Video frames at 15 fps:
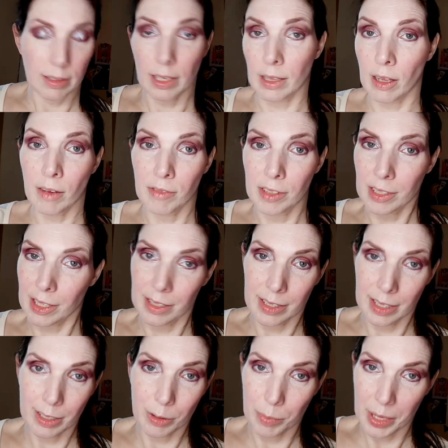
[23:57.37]
I love this
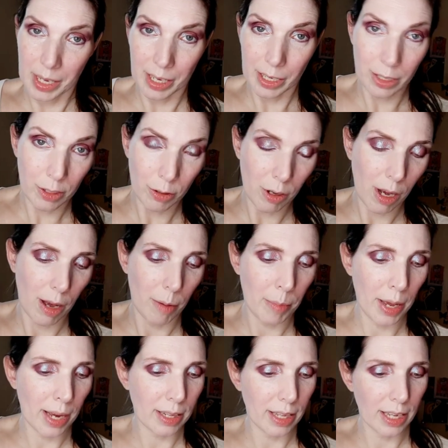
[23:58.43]
concealer being in a little
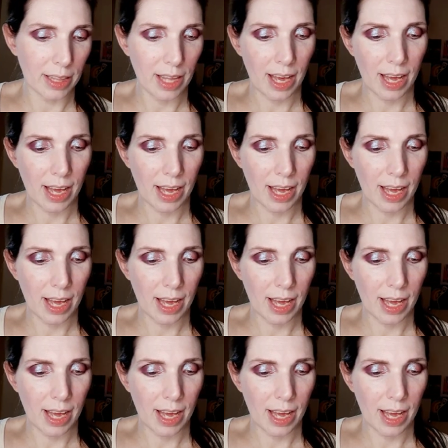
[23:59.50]
compact like